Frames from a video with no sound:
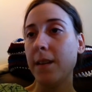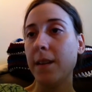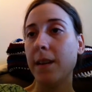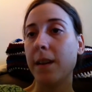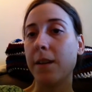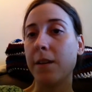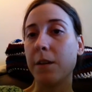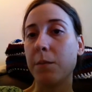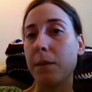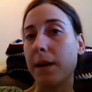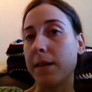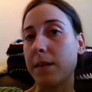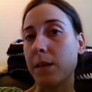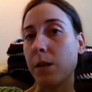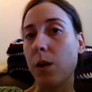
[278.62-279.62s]
Here in
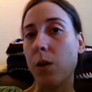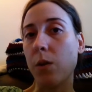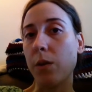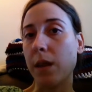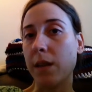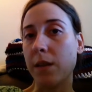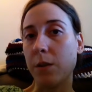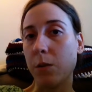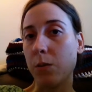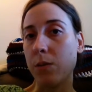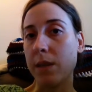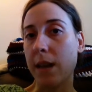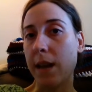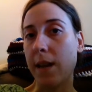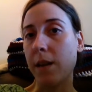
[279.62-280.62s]
Mexico, they don't
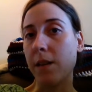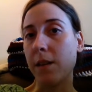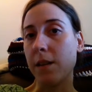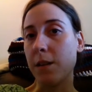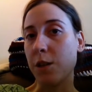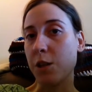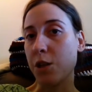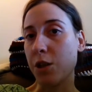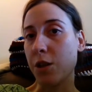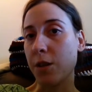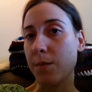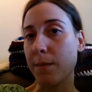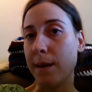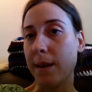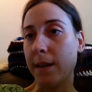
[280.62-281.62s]
take
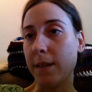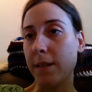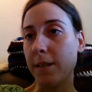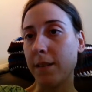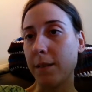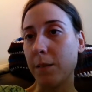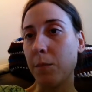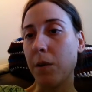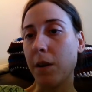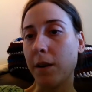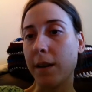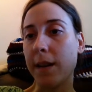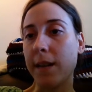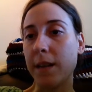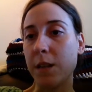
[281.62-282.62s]
my
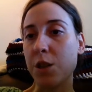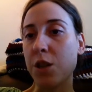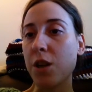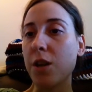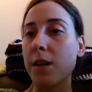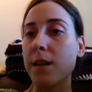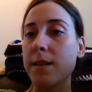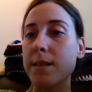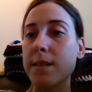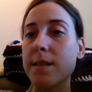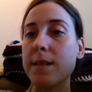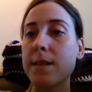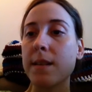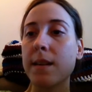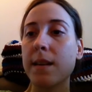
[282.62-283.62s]
American
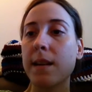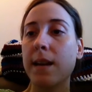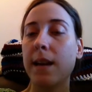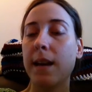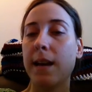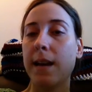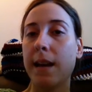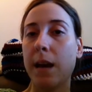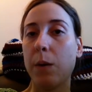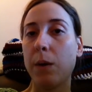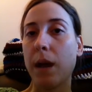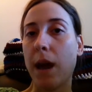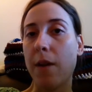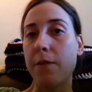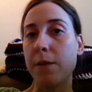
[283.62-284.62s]
insurance, and I would
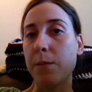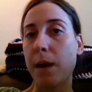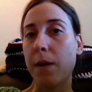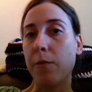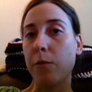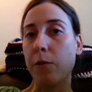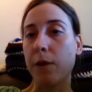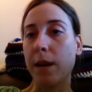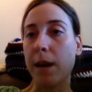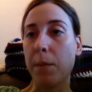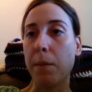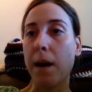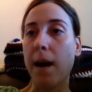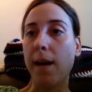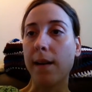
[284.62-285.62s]
have to pay for it out of
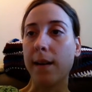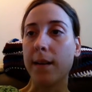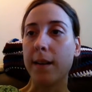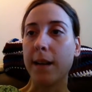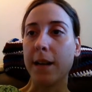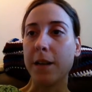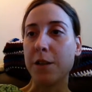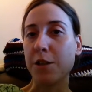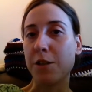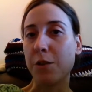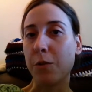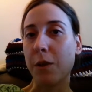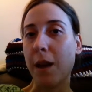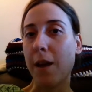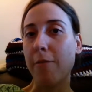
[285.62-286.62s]
pocket, and I just
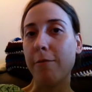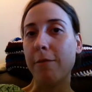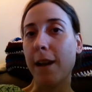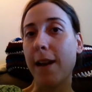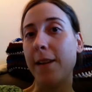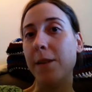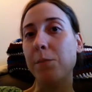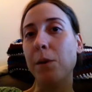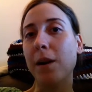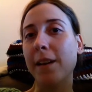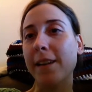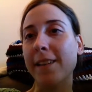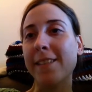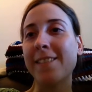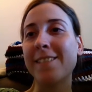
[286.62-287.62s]
don't have any
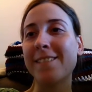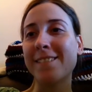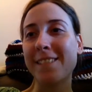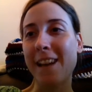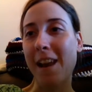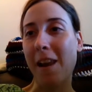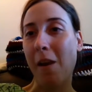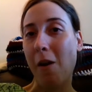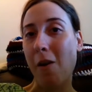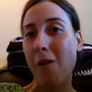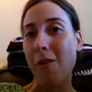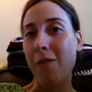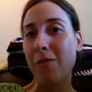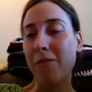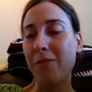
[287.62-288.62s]
money at all.